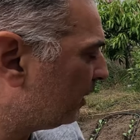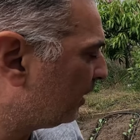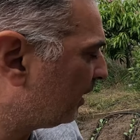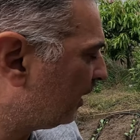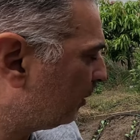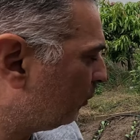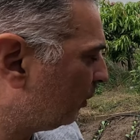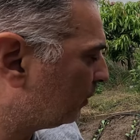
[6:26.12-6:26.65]

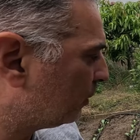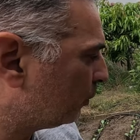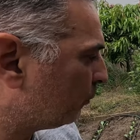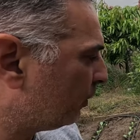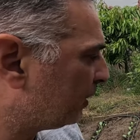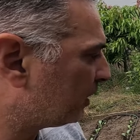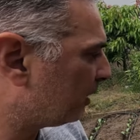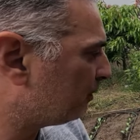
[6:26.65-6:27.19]
again, like the
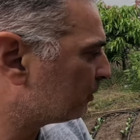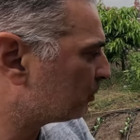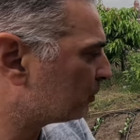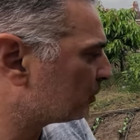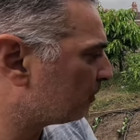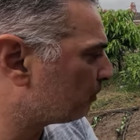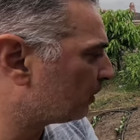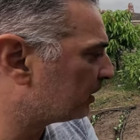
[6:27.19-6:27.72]
green
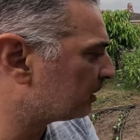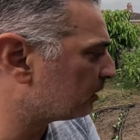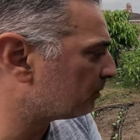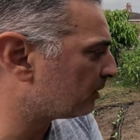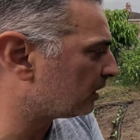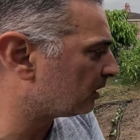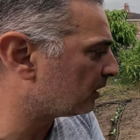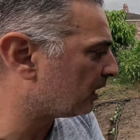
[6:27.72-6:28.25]
cabbages, I planted
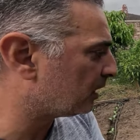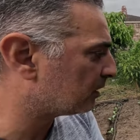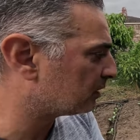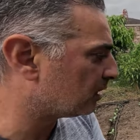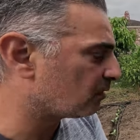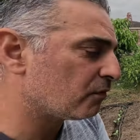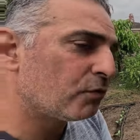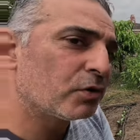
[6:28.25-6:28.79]
them out at
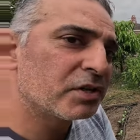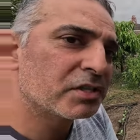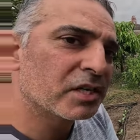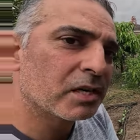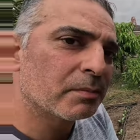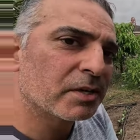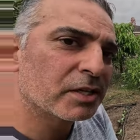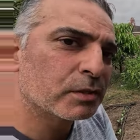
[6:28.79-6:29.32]
that 40
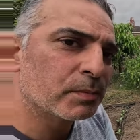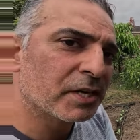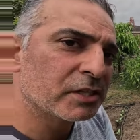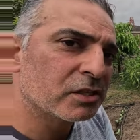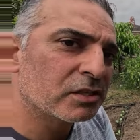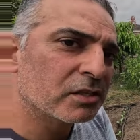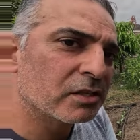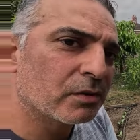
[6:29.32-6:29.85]
centimeter
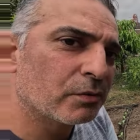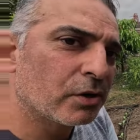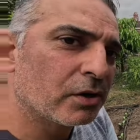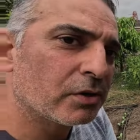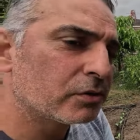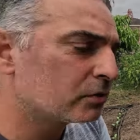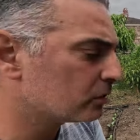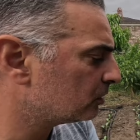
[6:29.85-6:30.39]
spacings in the
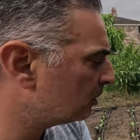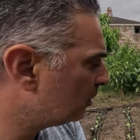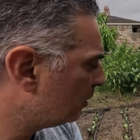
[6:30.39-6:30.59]
rows,